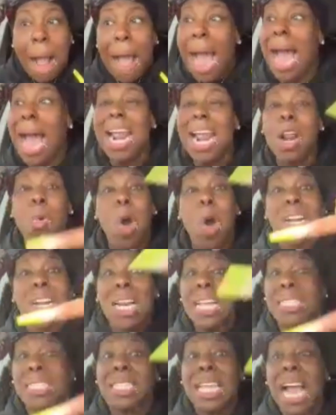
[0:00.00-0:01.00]
All of the
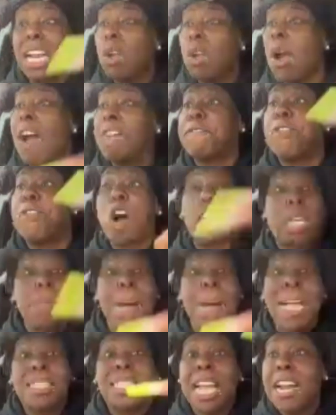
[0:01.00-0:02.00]
worthless girl who are fucking
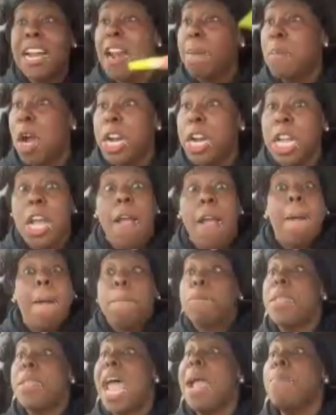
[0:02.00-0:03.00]
and send the money.
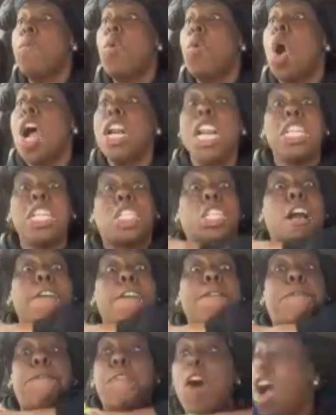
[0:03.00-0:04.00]
Them worthless, you
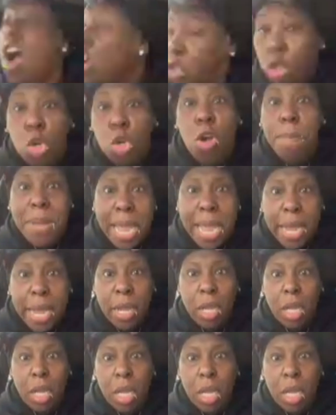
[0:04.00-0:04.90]
fuck to me.